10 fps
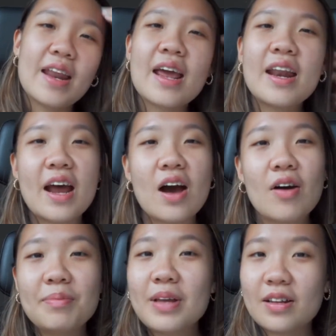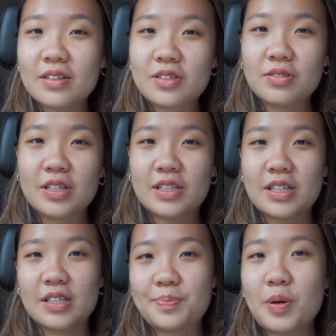then now I'm done. So this
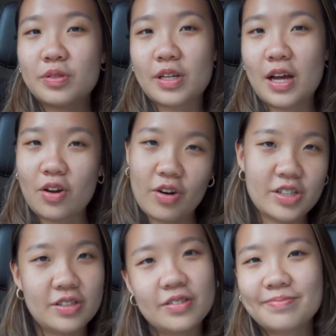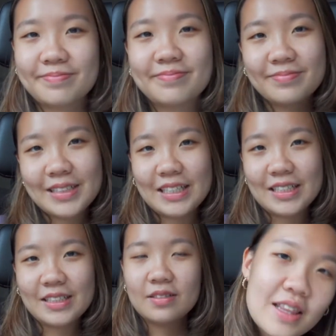is post color correction.
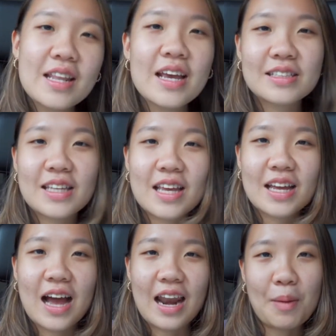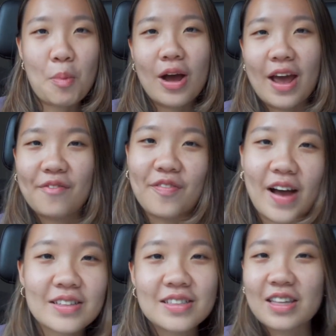The next thing are like more
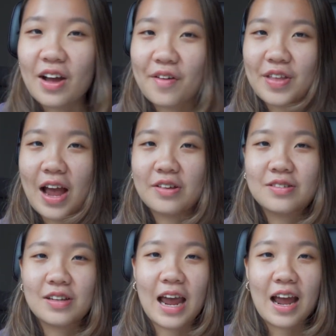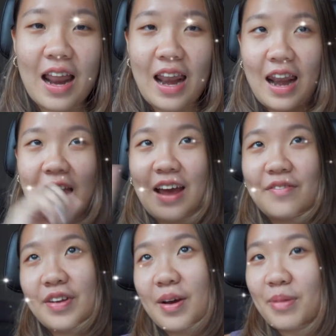advanced stuff that I use to like
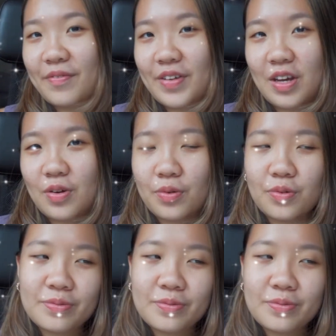liven up a video.